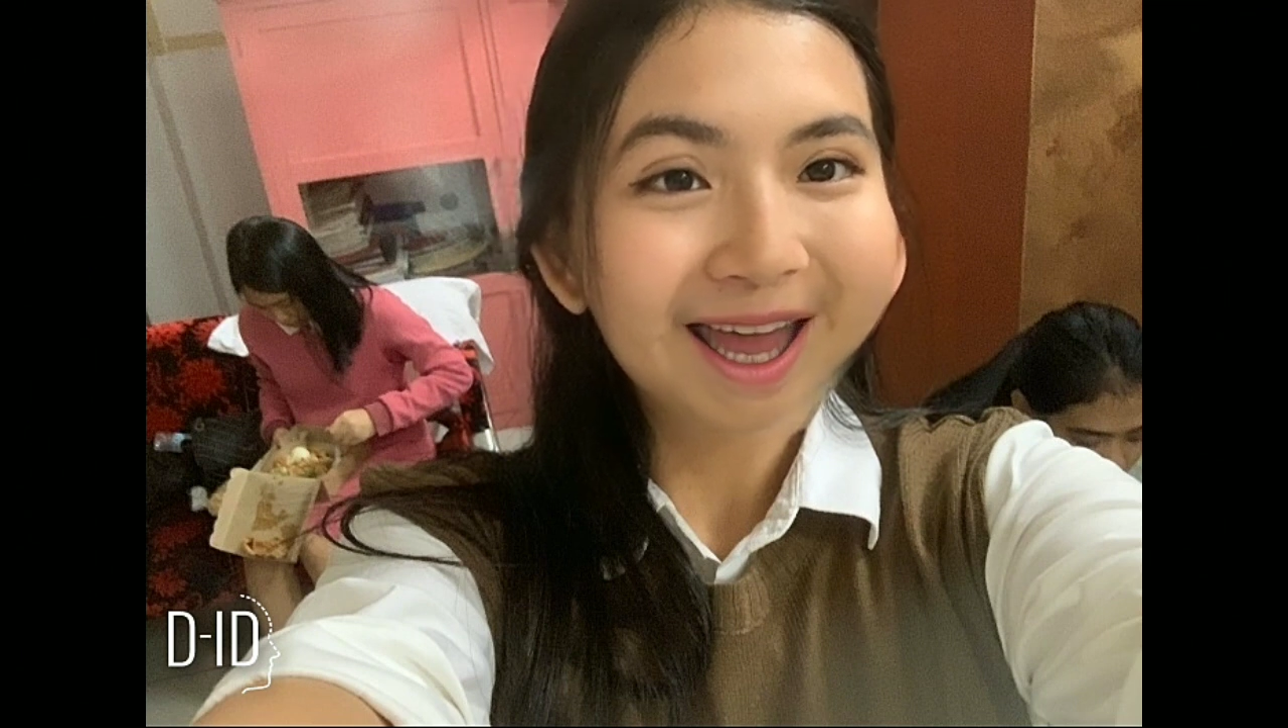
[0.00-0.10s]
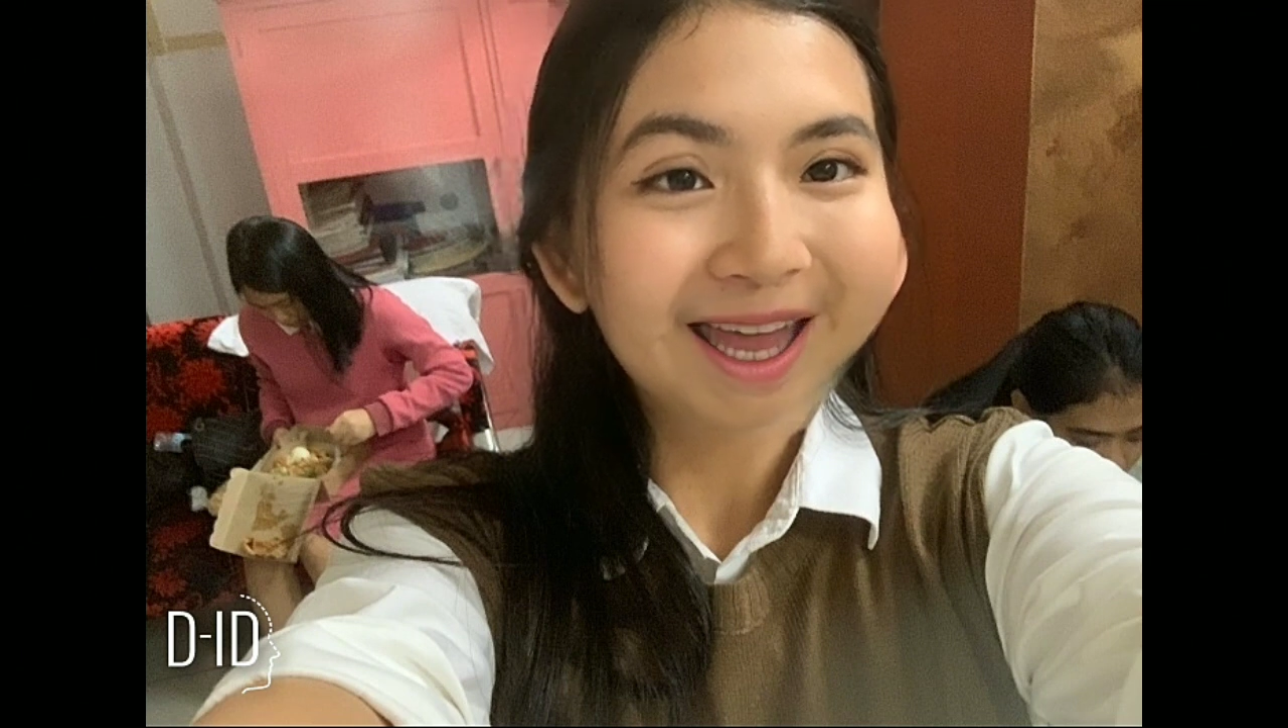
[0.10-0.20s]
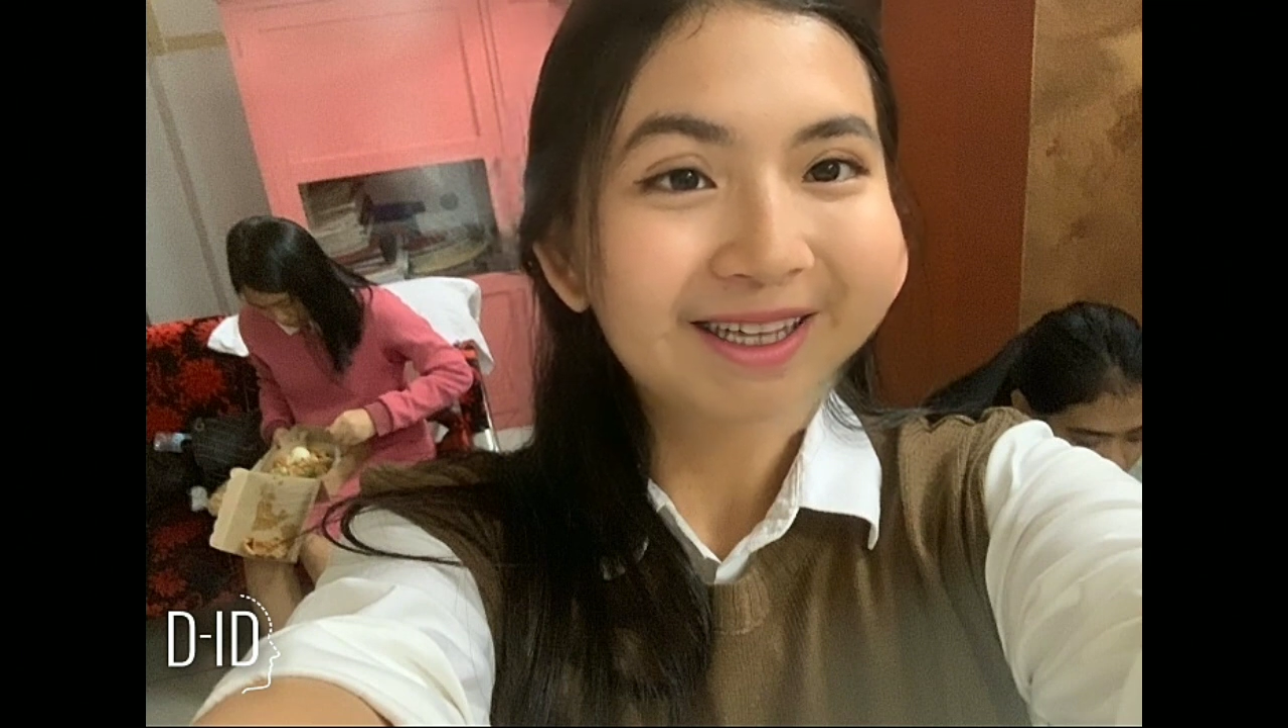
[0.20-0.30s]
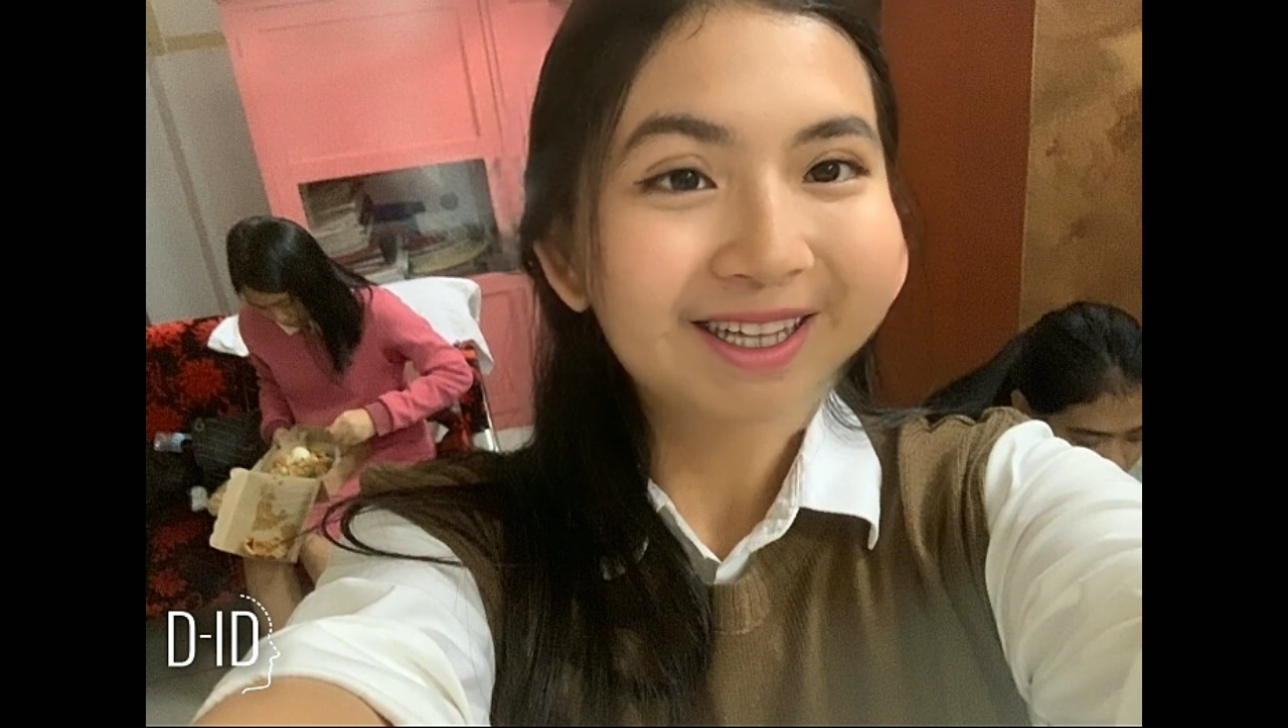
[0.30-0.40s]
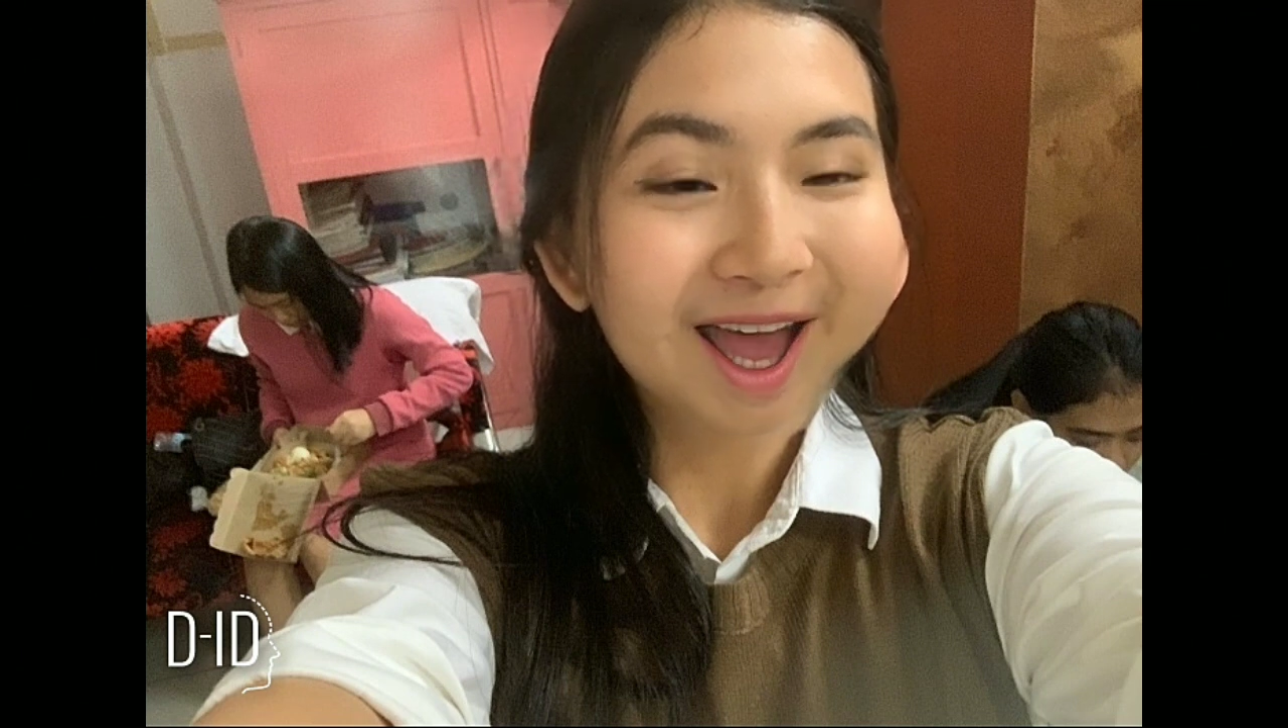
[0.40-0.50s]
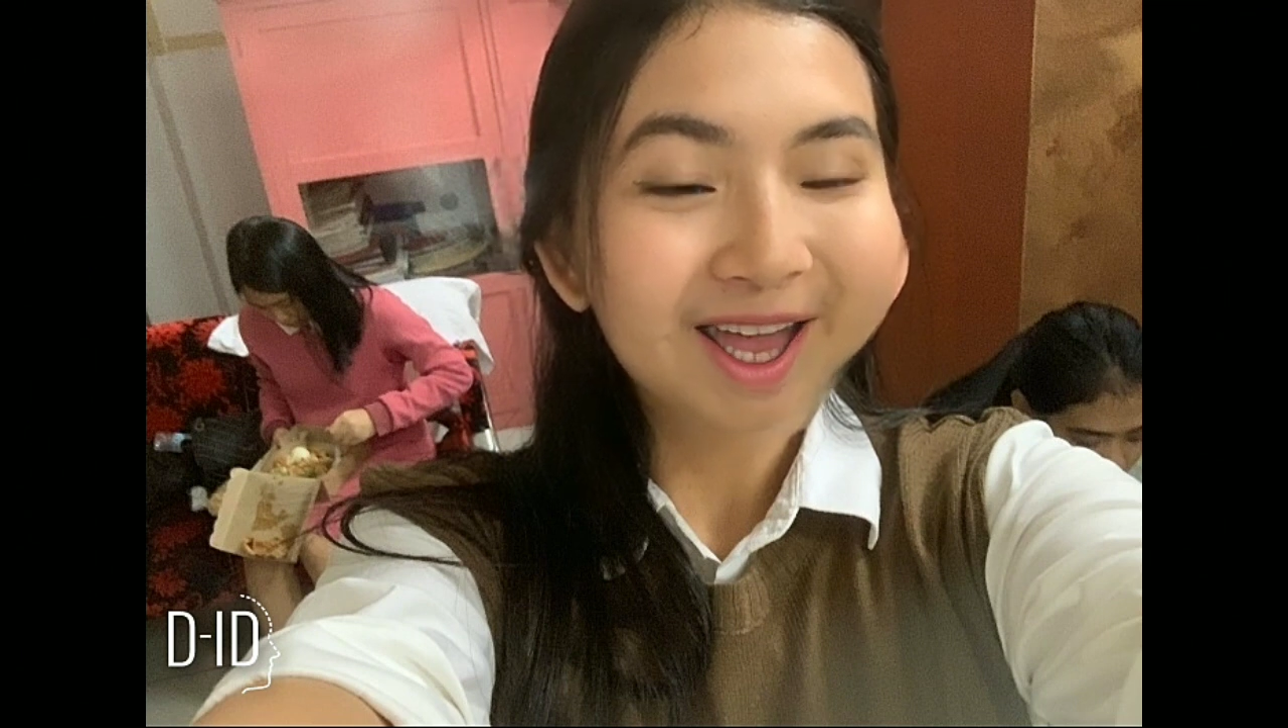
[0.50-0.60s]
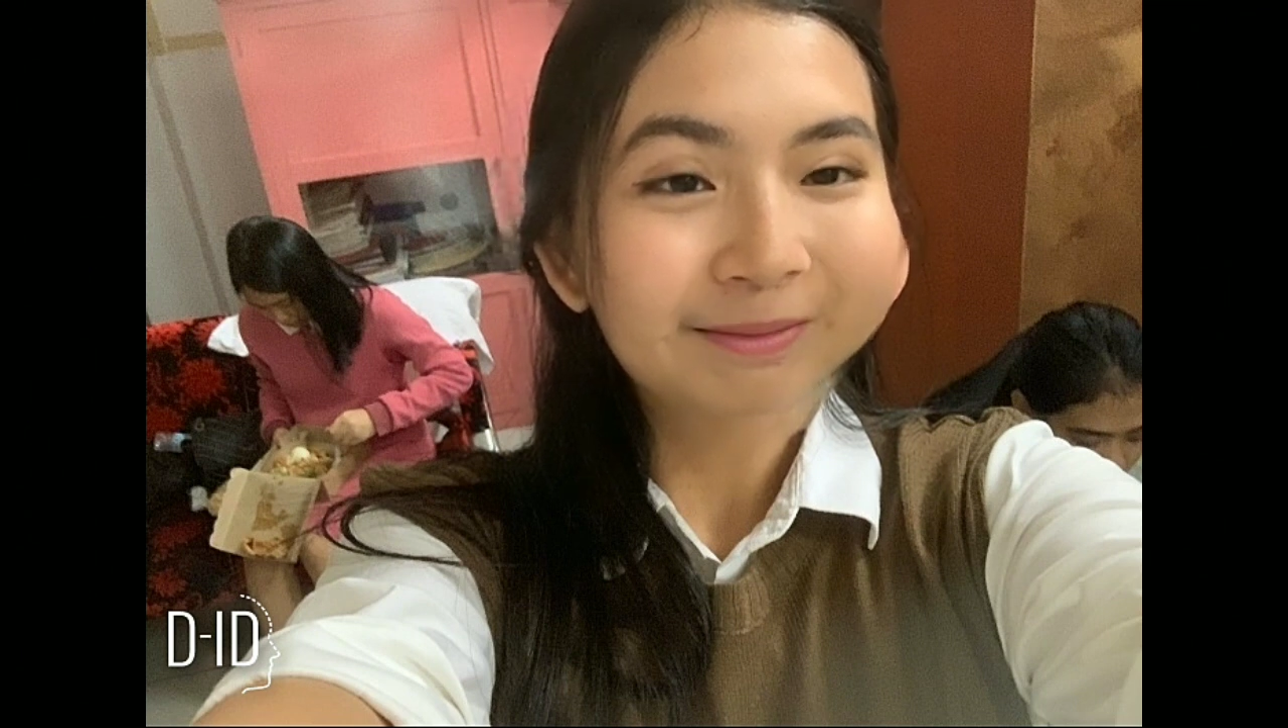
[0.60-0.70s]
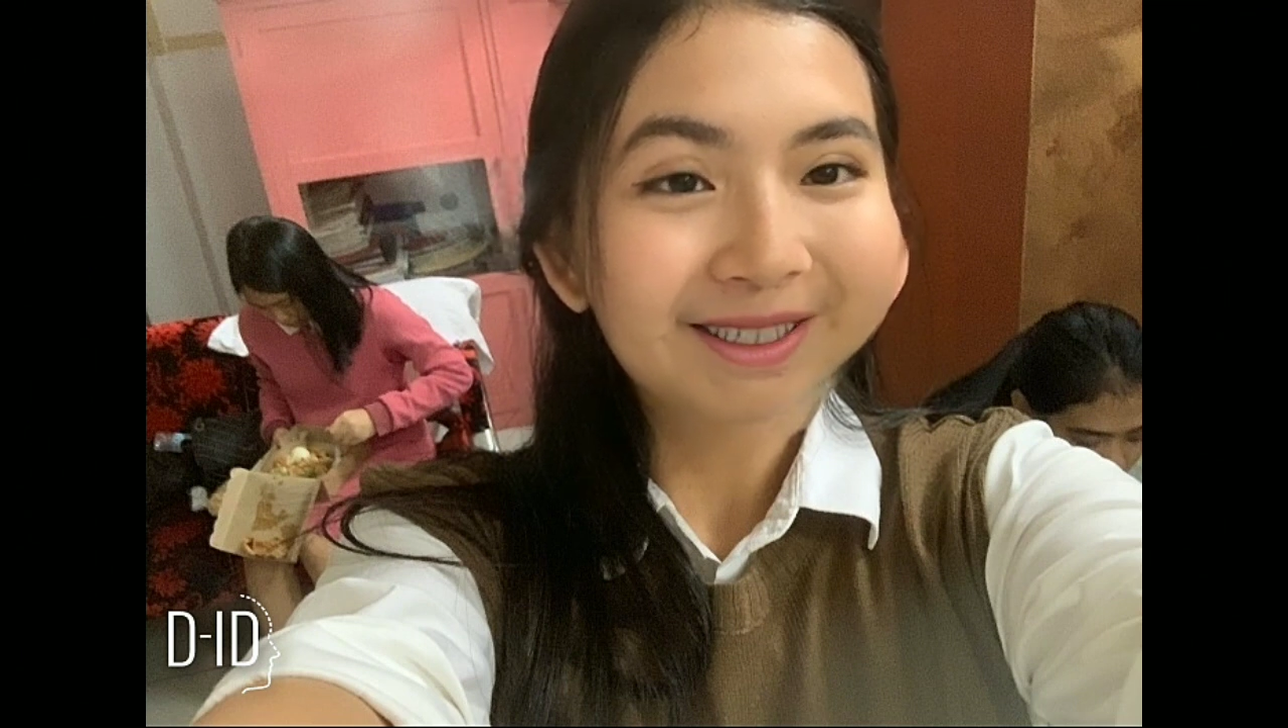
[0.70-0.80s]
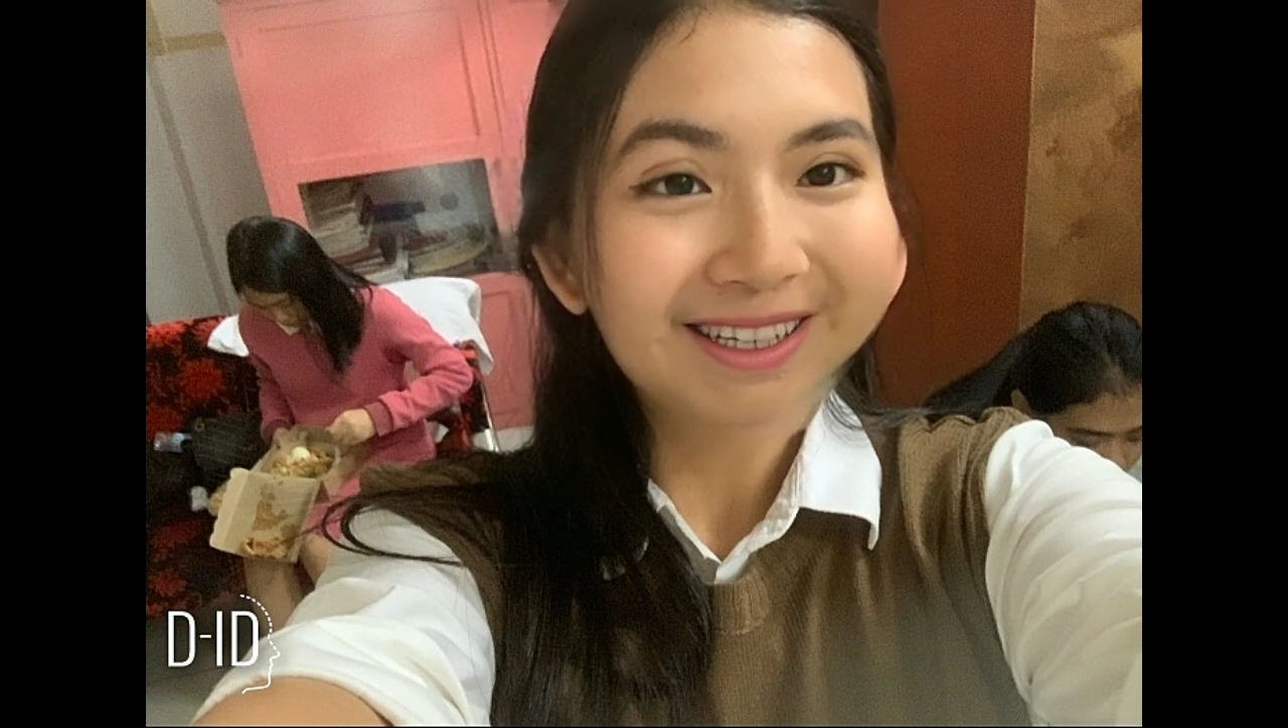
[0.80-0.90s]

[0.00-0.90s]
AI can automate